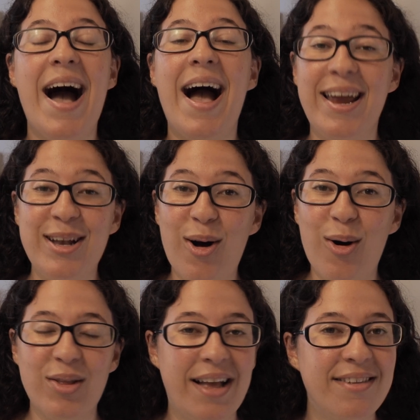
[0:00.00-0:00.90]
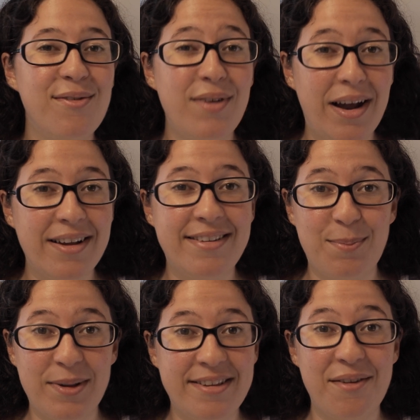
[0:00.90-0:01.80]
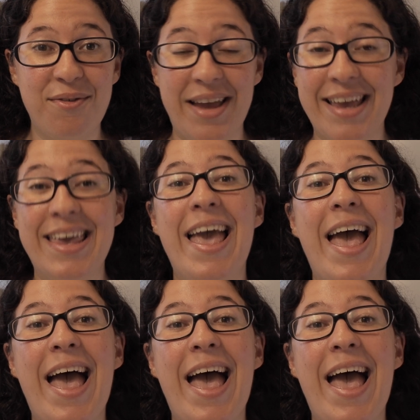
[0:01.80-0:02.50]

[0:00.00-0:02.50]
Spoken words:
I know that's very specific.